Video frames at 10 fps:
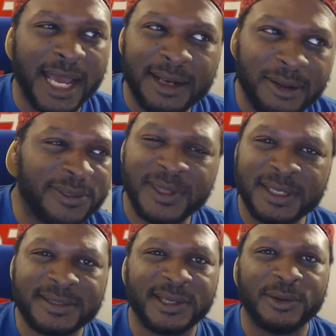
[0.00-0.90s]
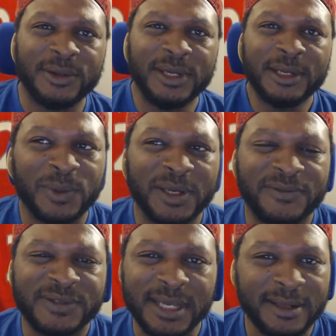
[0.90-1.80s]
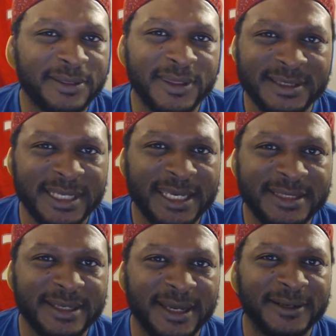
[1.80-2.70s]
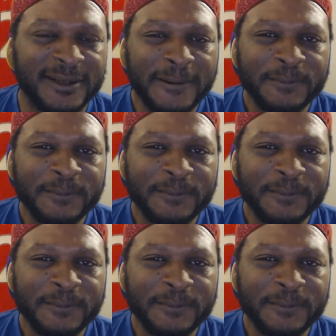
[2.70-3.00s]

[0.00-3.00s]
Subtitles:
I don't think so with certain things that he's done.